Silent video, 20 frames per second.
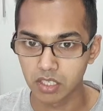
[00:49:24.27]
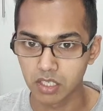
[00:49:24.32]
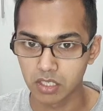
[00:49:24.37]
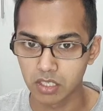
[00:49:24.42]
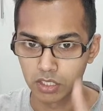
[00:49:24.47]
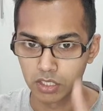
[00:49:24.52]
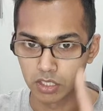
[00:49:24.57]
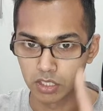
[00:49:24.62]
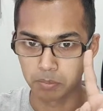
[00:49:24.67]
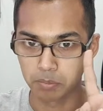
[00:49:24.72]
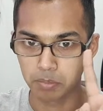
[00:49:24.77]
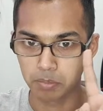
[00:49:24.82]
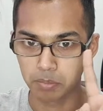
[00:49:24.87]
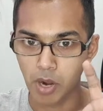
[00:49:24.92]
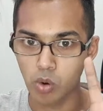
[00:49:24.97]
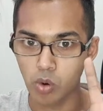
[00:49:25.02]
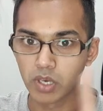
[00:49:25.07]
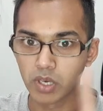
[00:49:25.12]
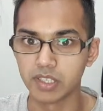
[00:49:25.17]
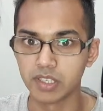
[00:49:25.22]

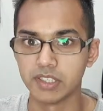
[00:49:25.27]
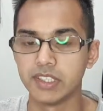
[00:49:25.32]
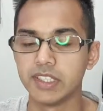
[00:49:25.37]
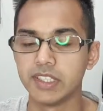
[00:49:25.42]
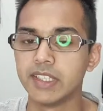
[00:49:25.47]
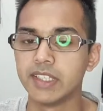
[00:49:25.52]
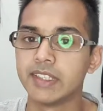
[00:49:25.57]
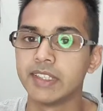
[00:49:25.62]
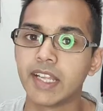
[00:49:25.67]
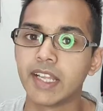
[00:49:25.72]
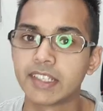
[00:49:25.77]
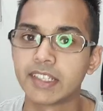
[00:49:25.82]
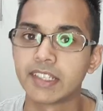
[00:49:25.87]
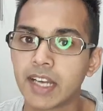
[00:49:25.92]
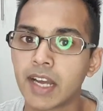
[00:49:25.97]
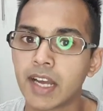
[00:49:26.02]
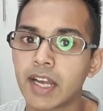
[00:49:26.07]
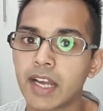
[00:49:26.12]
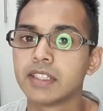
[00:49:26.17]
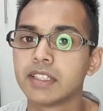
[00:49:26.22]
power in that
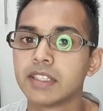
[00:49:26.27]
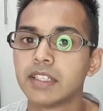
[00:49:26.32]
regard.